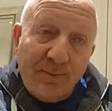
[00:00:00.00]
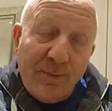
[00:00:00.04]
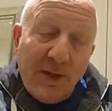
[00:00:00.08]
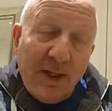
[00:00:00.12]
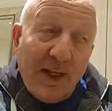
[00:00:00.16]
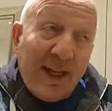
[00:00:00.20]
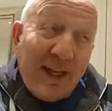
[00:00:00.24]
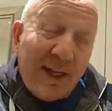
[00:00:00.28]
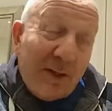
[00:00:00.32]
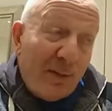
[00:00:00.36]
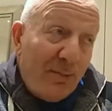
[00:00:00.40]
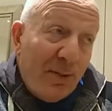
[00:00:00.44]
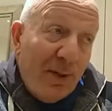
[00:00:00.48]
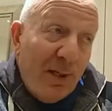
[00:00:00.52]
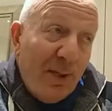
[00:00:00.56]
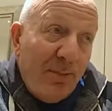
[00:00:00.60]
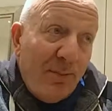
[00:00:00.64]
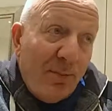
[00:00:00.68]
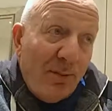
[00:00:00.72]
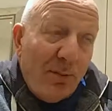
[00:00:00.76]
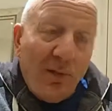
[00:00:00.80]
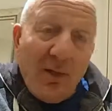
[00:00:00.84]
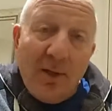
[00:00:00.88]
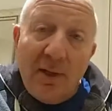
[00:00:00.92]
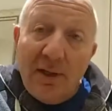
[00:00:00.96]
You can ask
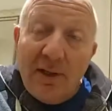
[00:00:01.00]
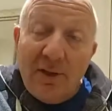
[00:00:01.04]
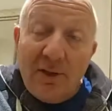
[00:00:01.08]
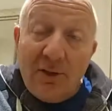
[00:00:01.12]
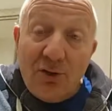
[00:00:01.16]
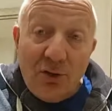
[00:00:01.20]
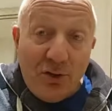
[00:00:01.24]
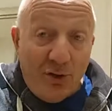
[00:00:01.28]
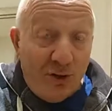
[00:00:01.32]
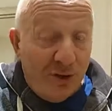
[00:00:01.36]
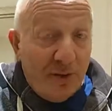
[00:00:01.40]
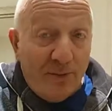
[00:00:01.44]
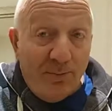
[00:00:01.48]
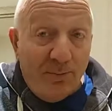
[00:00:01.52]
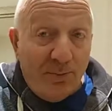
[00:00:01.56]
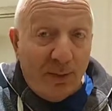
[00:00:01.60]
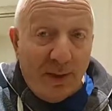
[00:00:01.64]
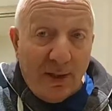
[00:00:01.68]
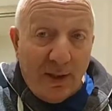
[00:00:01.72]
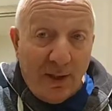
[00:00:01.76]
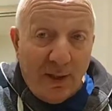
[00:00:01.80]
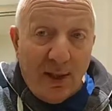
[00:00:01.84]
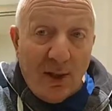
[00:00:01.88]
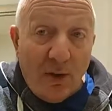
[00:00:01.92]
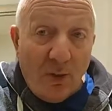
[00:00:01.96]
people just
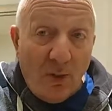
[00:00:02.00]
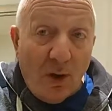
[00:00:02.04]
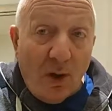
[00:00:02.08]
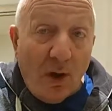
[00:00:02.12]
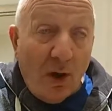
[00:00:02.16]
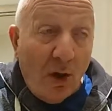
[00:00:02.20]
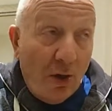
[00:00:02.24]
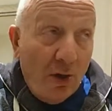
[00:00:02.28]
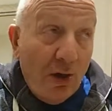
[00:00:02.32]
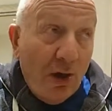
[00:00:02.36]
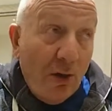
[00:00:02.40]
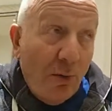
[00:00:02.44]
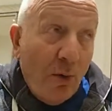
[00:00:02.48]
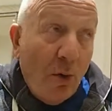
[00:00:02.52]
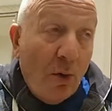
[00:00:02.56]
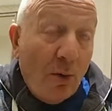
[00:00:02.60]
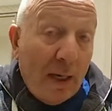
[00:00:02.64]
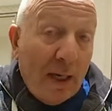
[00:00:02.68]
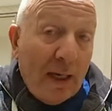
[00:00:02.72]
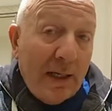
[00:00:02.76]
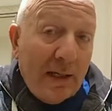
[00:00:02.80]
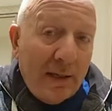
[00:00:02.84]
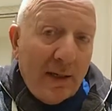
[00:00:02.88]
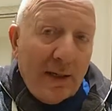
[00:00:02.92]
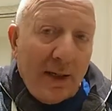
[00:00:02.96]
simply, you know, are you
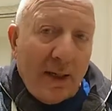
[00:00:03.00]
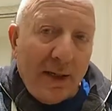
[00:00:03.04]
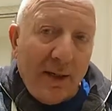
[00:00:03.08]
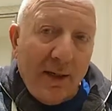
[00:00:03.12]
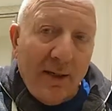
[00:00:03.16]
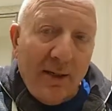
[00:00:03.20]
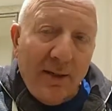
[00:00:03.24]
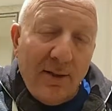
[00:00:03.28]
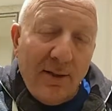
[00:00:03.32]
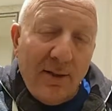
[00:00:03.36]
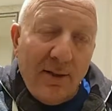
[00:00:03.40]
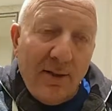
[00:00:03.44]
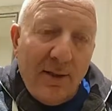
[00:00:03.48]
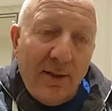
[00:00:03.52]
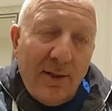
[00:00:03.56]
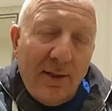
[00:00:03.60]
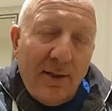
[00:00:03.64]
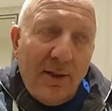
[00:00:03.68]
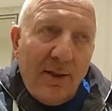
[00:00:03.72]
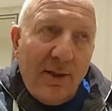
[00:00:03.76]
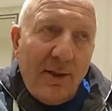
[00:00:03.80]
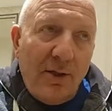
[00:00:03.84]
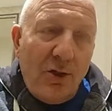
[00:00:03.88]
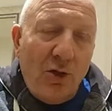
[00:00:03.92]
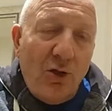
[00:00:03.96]
okay today?
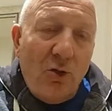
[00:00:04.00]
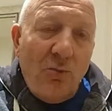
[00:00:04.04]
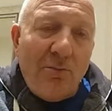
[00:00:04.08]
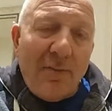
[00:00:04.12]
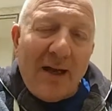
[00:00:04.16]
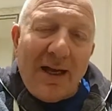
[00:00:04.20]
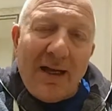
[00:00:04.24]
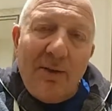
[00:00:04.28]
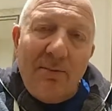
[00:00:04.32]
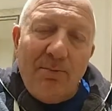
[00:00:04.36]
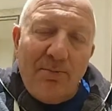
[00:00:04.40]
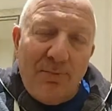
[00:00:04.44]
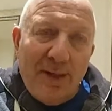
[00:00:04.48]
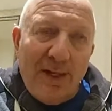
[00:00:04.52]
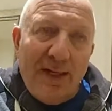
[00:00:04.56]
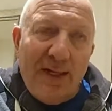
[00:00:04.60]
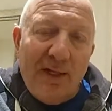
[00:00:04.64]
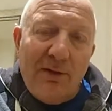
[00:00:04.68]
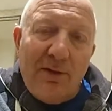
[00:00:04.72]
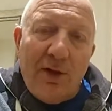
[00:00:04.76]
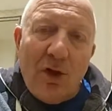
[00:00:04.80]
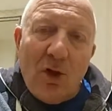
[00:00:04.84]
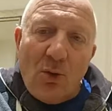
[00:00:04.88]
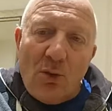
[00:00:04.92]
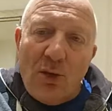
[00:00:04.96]
You might be
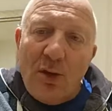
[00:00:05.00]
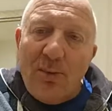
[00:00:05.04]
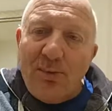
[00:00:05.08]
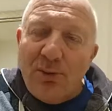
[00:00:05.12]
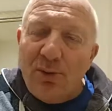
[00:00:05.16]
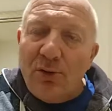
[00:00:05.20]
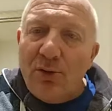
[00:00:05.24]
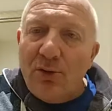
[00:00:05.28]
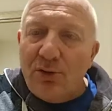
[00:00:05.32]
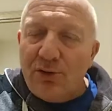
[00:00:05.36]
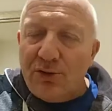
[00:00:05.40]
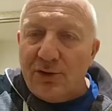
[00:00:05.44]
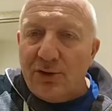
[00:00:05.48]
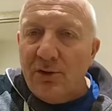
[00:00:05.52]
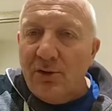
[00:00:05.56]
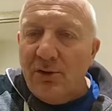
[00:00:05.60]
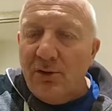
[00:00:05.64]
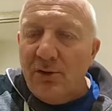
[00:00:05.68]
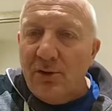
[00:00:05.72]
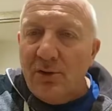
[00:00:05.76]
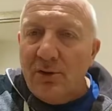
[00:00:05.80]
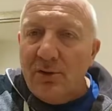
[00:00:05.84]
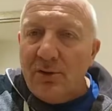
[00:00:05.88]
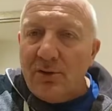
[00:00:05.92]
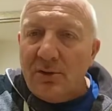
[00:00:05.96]
the only
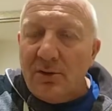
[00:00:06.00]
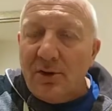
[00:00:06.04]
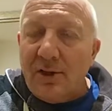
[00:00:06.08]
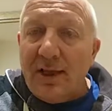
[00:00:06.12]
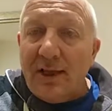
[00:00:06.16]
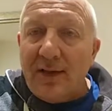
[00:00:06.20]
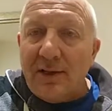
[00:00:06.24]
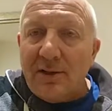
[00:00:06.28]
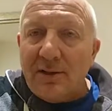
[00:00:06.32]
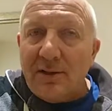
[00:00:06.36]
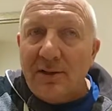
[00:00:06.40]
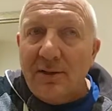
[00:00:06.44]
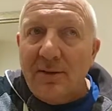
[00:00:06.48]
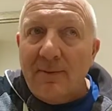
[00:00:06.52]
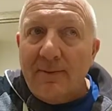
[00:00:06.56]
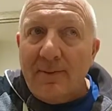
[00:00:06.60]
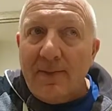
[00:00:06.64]
person that that